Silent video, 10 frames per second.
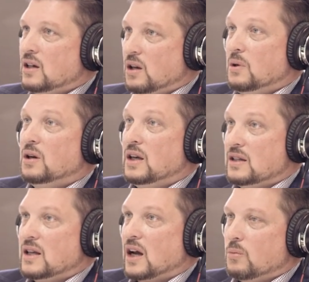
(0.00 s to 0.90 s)
community
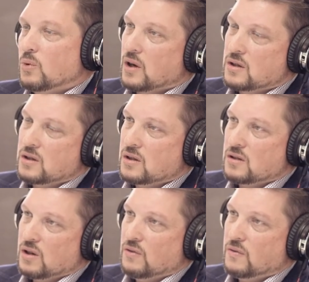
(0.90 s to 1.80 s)
second mortgages
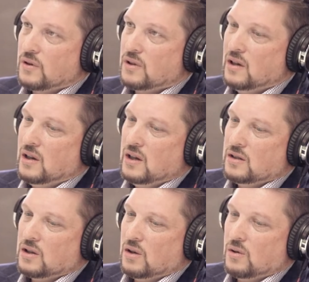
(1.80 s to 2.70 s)
and so forth.
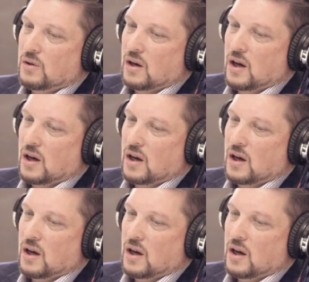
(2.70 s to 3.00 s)
So,